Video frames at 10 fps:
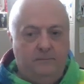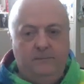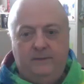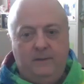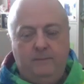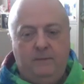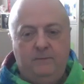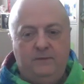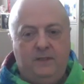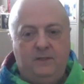
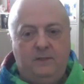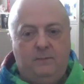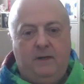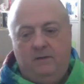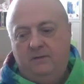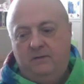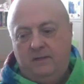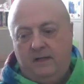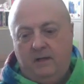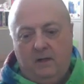symptoms disappeared as soon
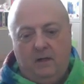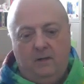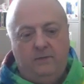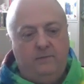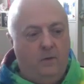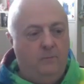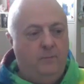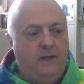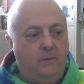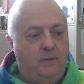as I got off the phone.
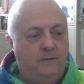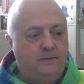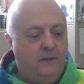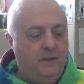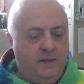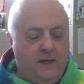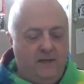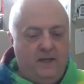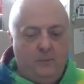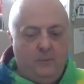But I
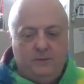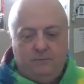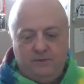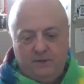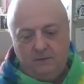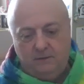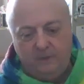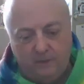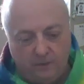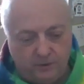think it was a result of
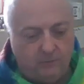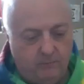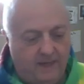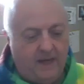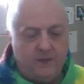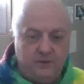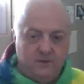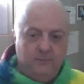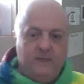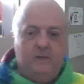allergic reaction
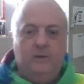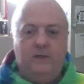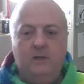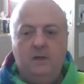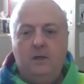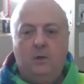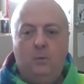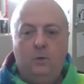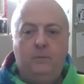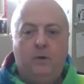to me doing
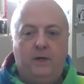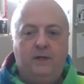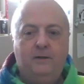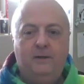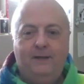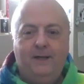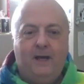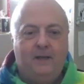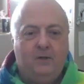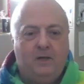wood burning.
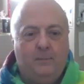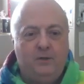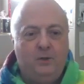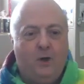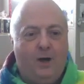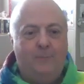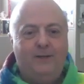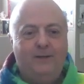I took up a new hobby,